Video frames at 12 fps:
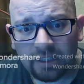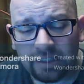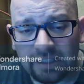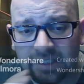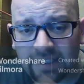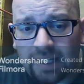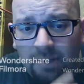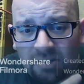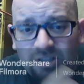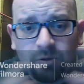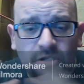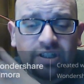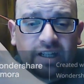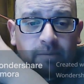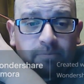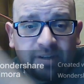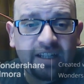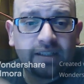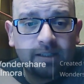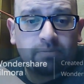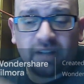this team is supposed to compete in the